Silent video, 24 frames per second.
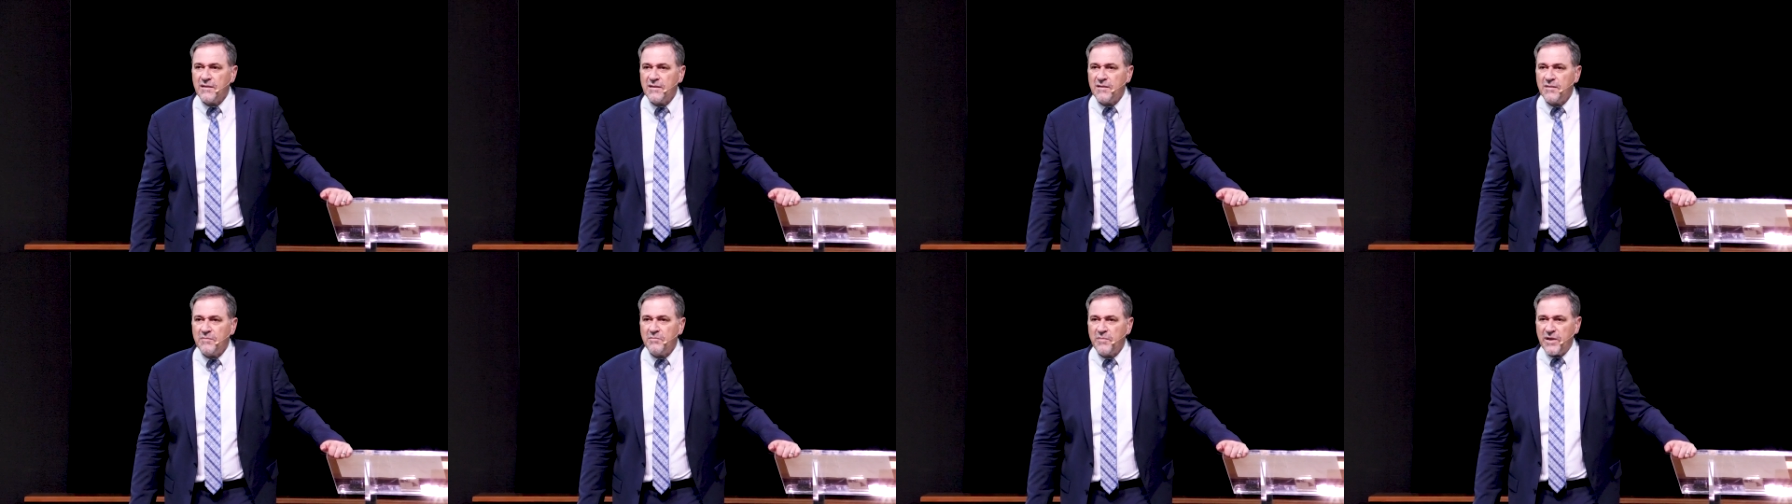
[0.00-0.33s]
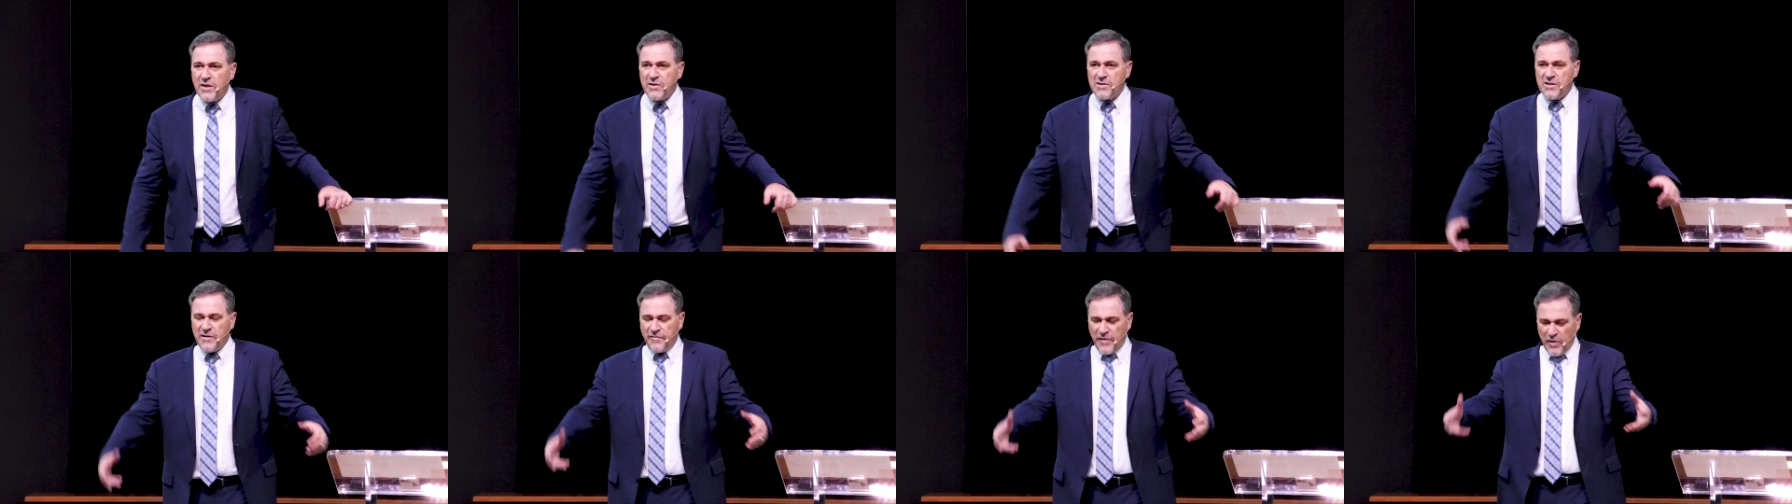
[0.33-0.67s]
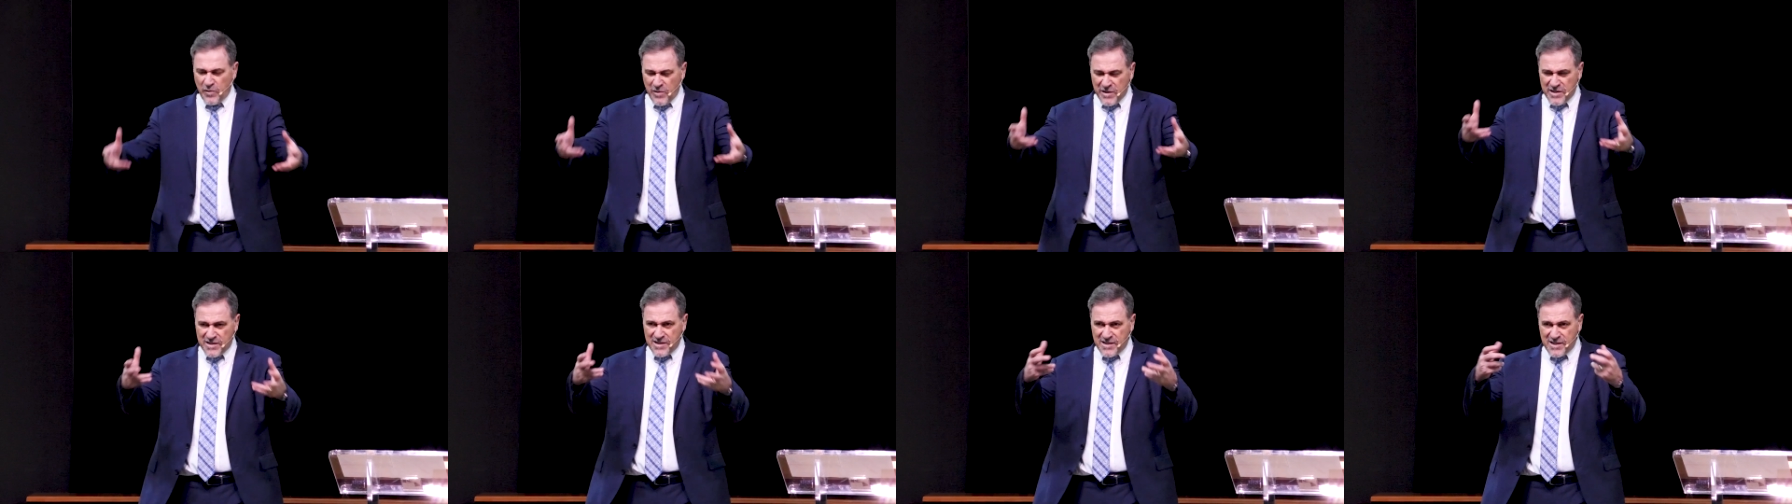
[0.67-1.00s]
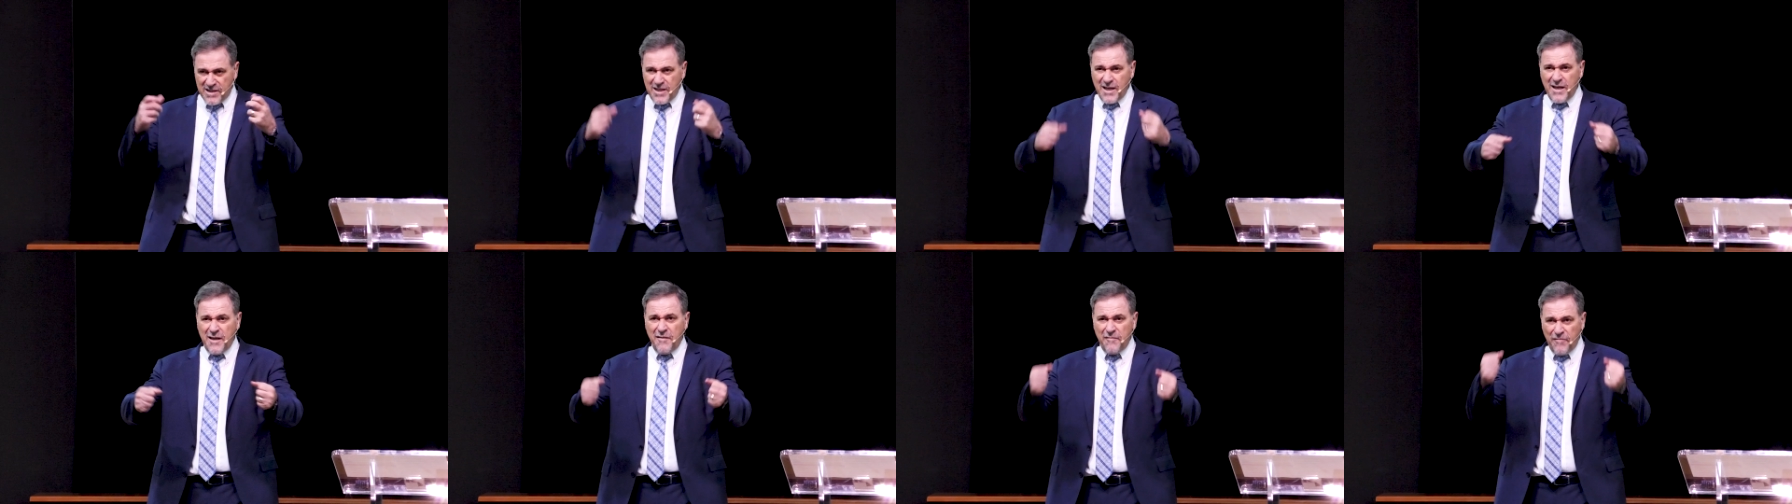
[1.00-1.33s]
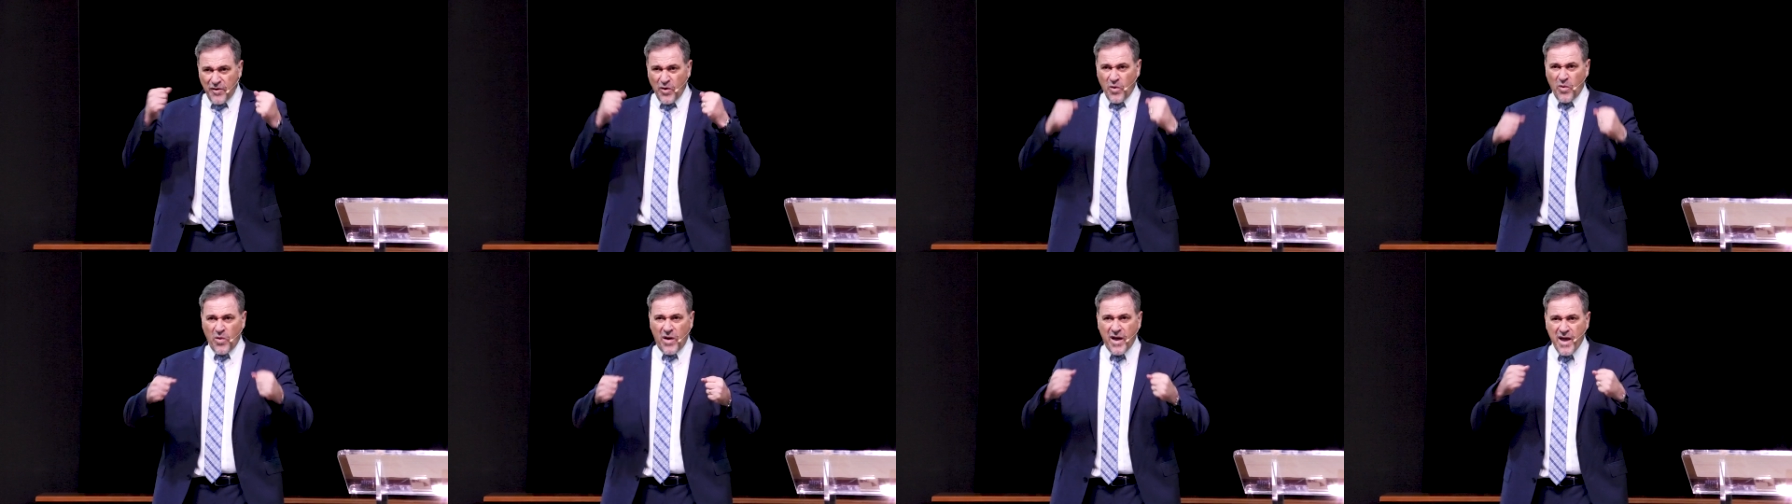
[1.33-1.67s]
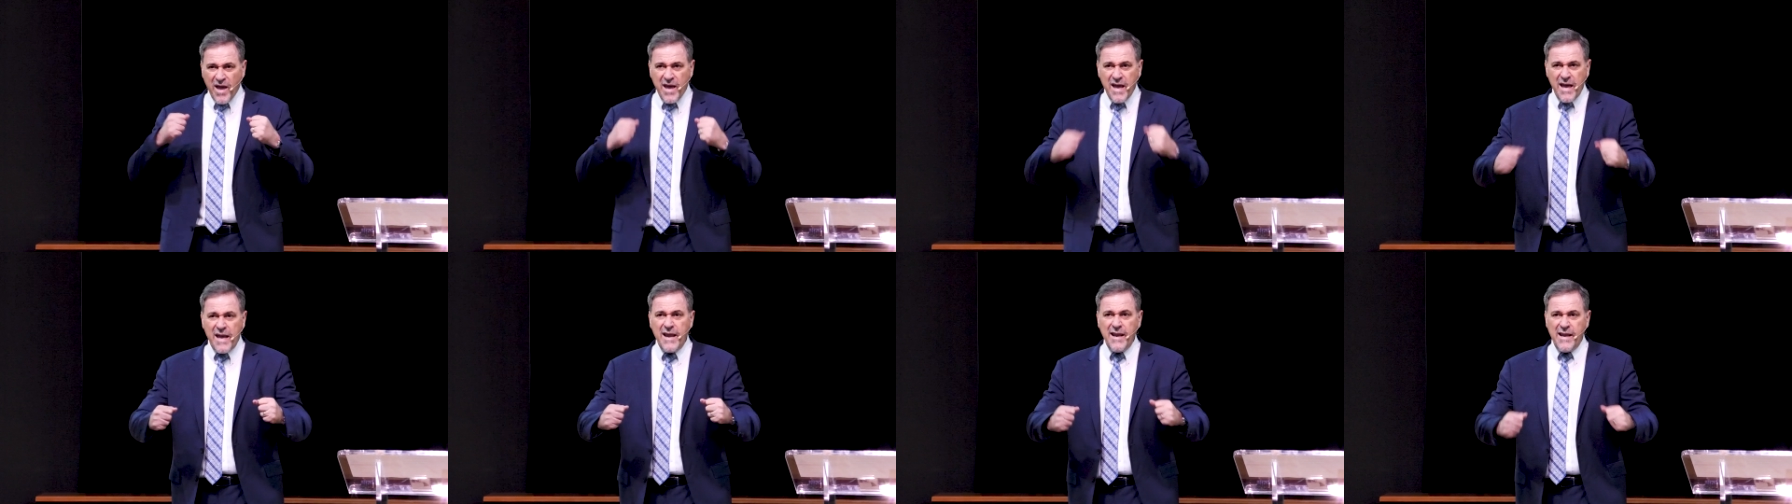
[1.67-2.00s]
Because if you receive your
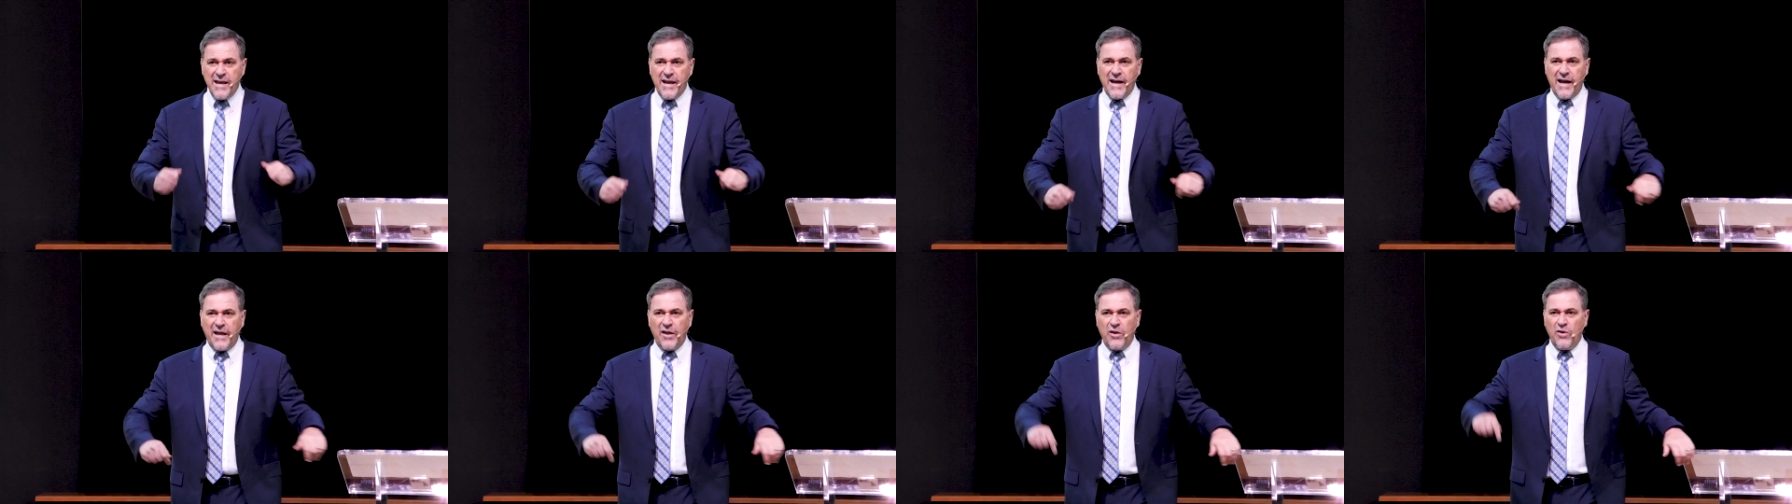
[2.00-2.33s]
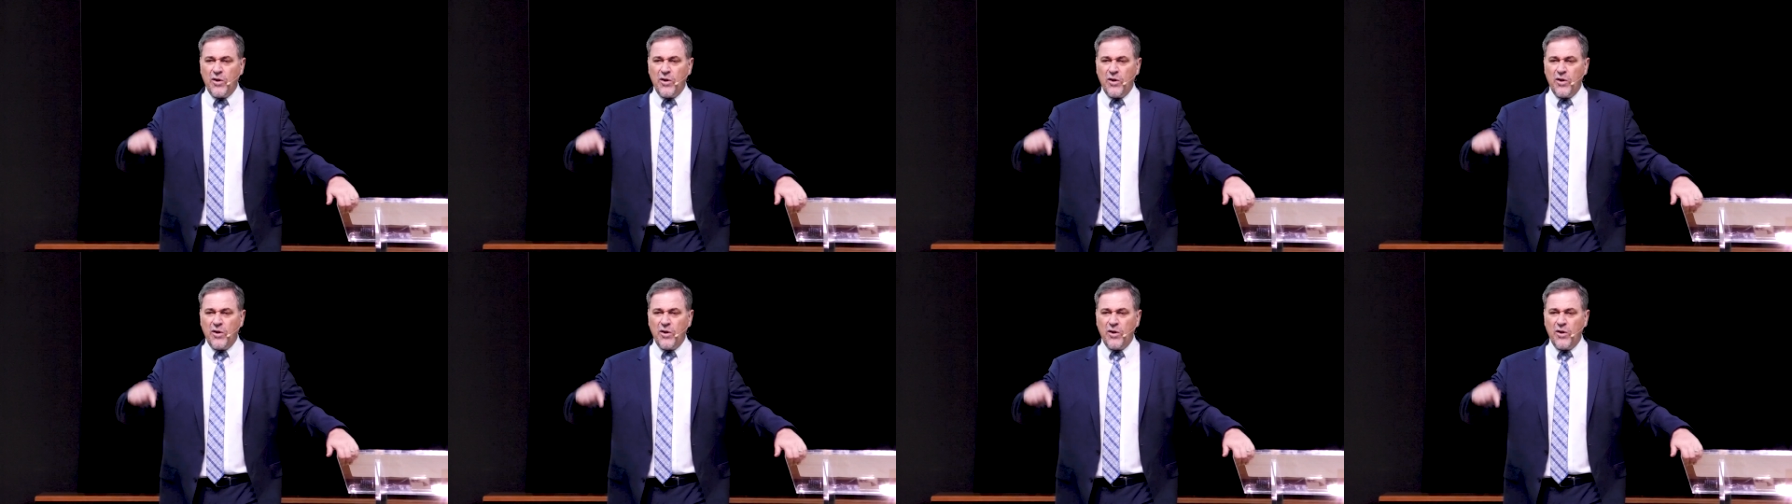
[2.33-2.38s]
healing and you're